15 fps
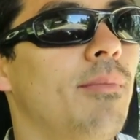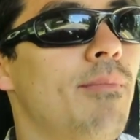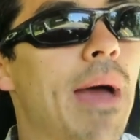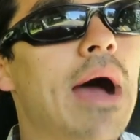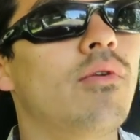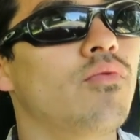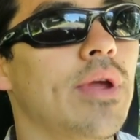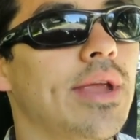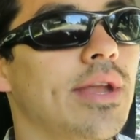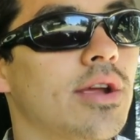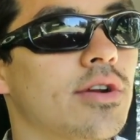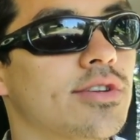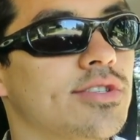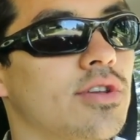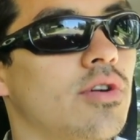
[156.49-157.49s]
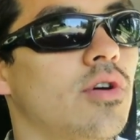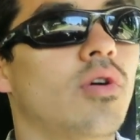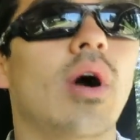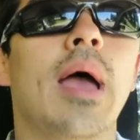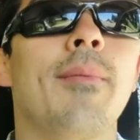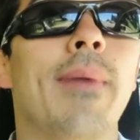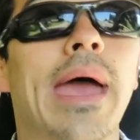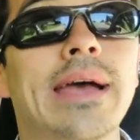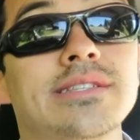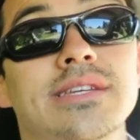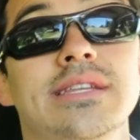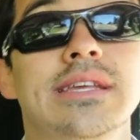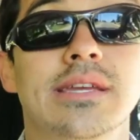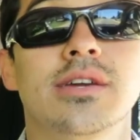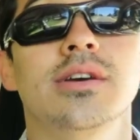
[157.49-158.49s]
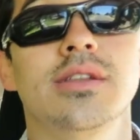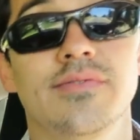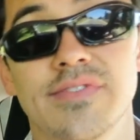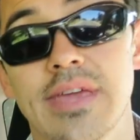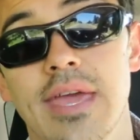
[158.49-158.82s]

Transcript: Mount Rainier, so I imagine it could have